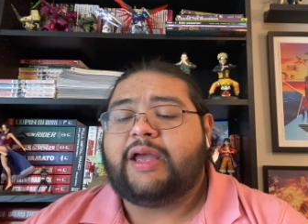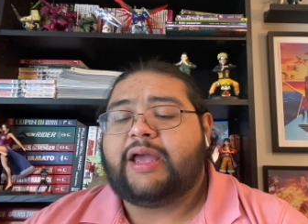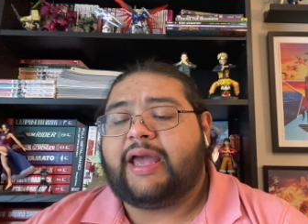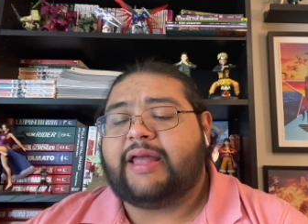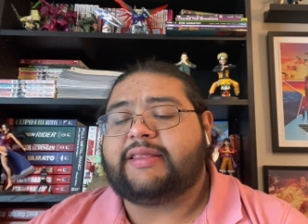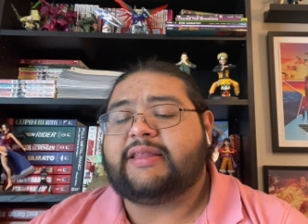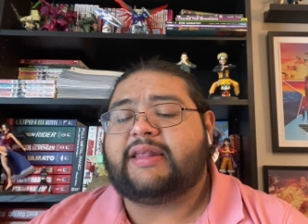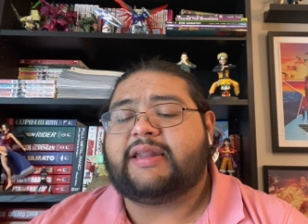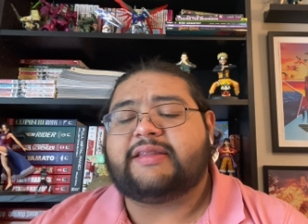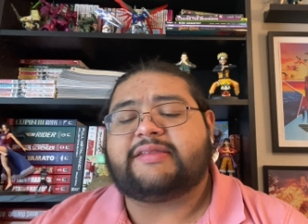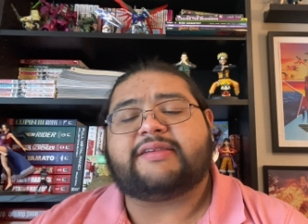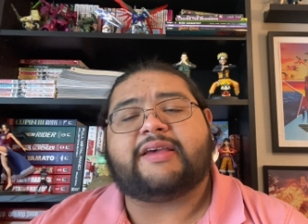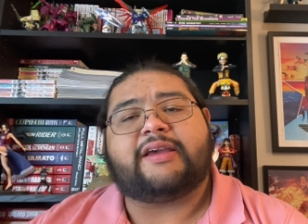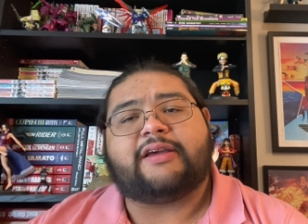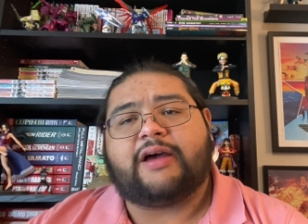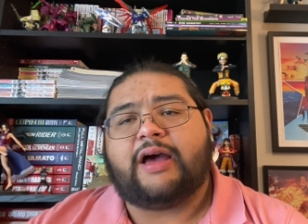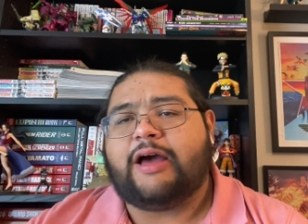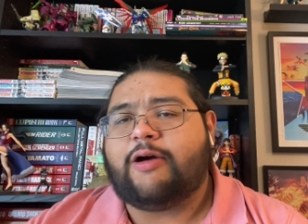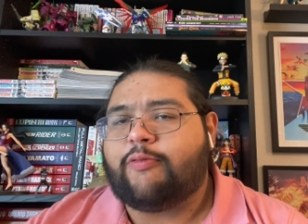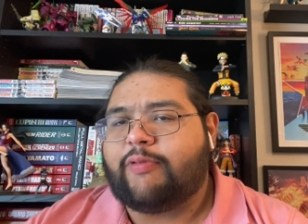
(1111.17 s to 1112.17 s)
And then it's like,
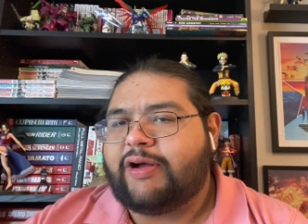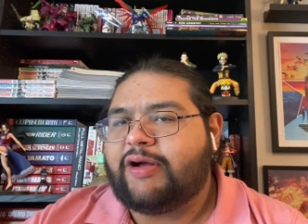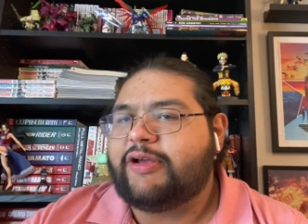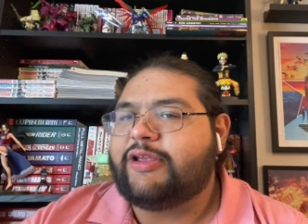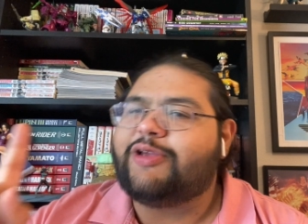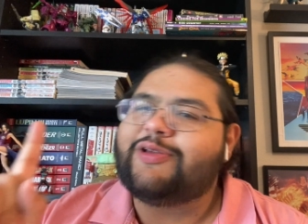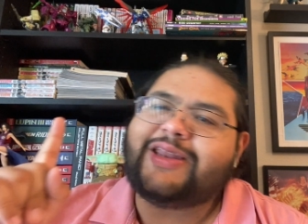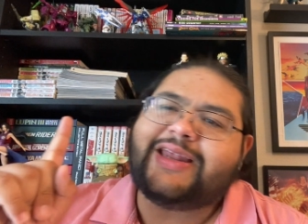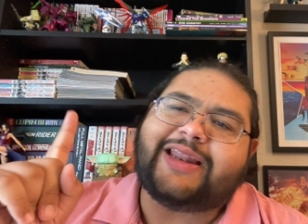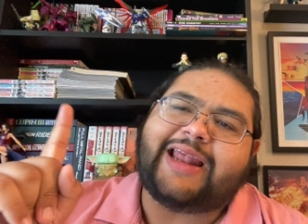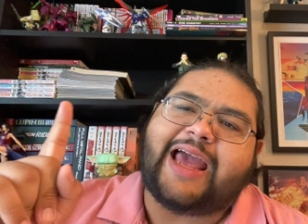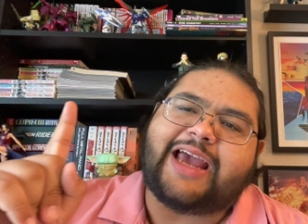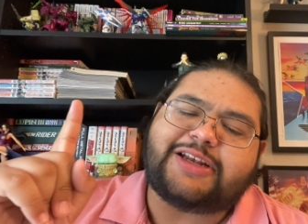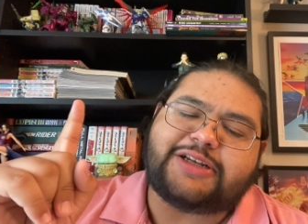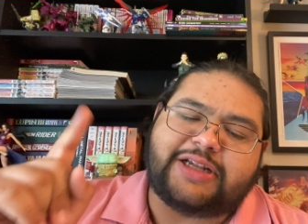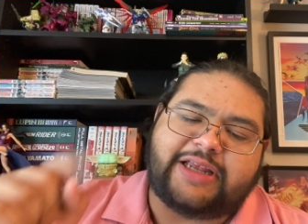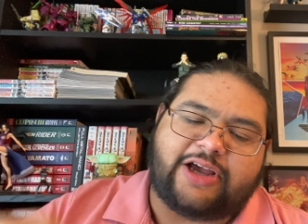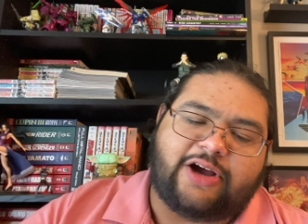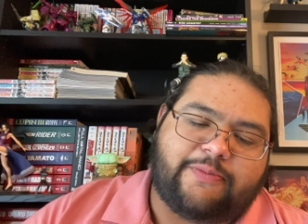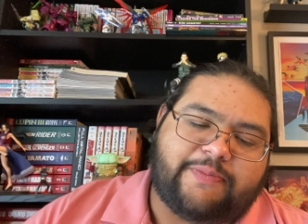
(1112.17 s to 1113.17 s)
uh, well, you didn't
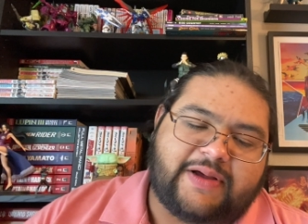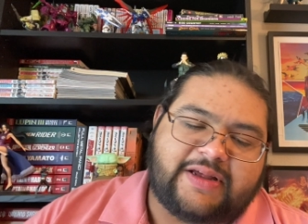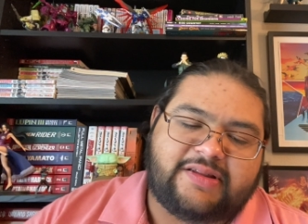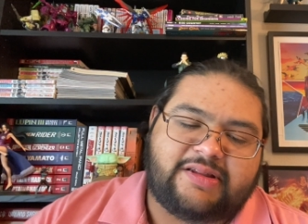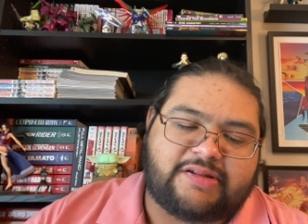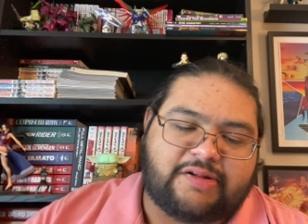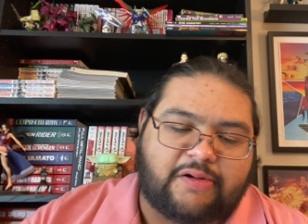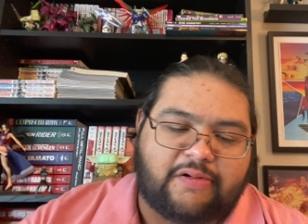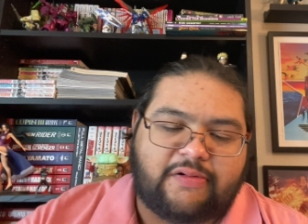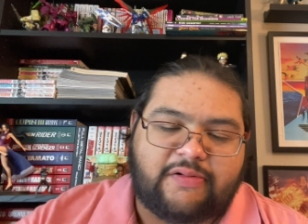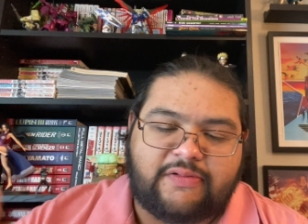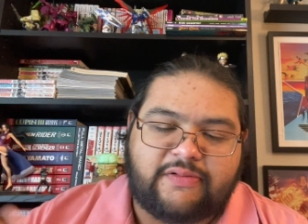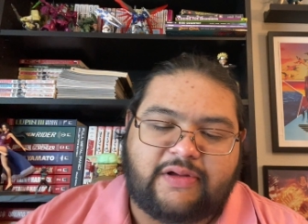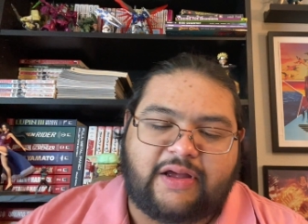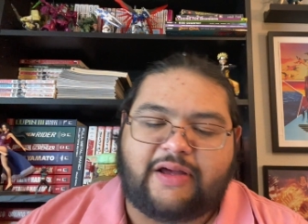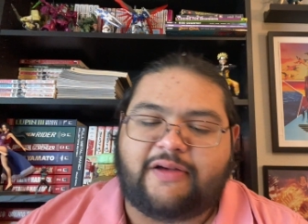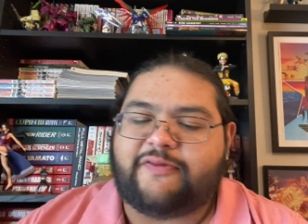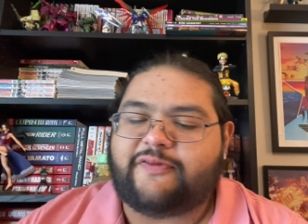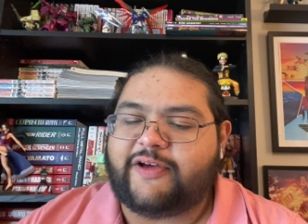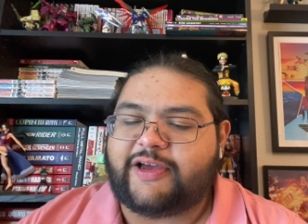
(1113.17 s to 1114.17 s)
actually help us, so
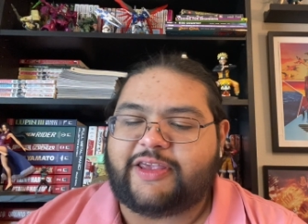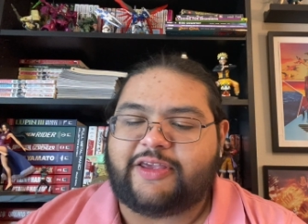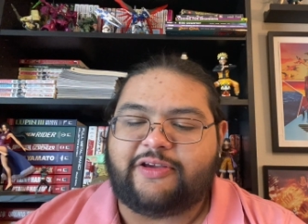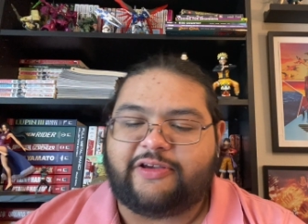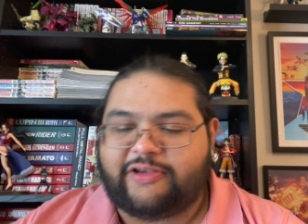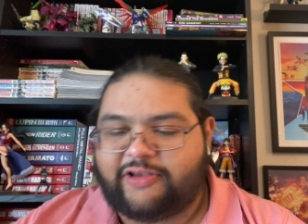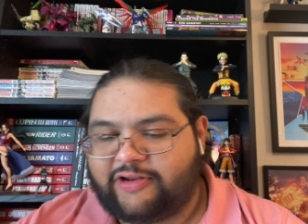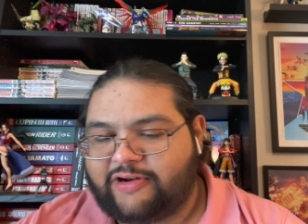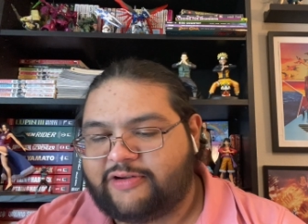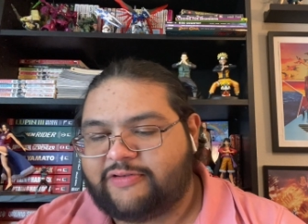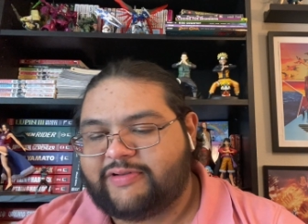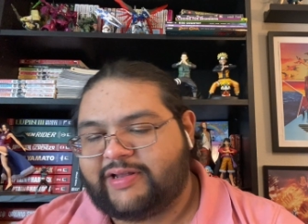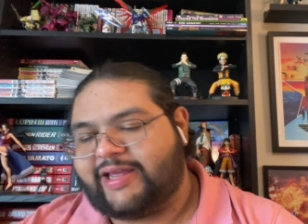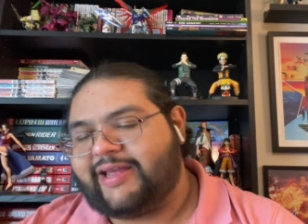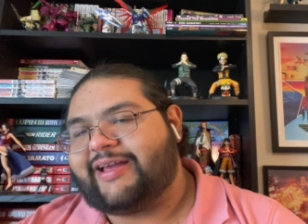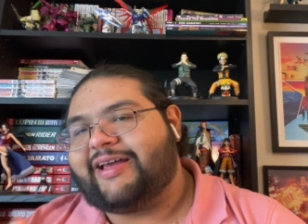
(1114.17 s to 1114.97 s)
uh, fuck you, you know,